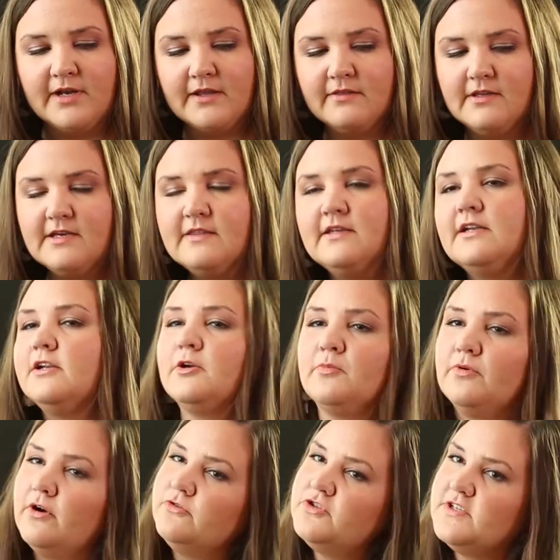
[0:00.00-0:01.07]
But I think that it
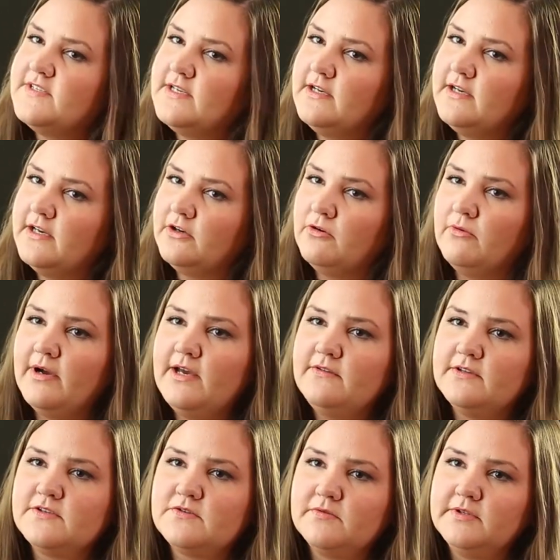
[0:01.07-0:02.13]
approaches it in a way
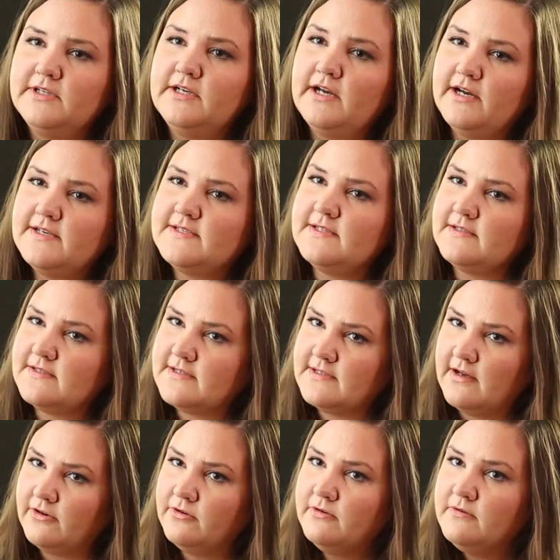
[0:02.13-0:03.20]
that's really nice and
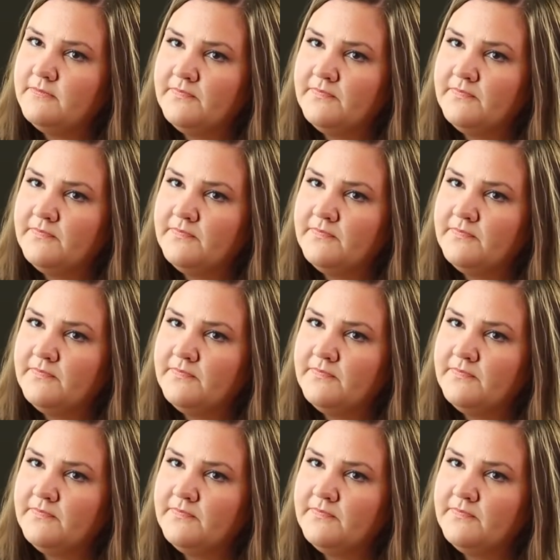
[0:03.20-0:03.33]
subtle.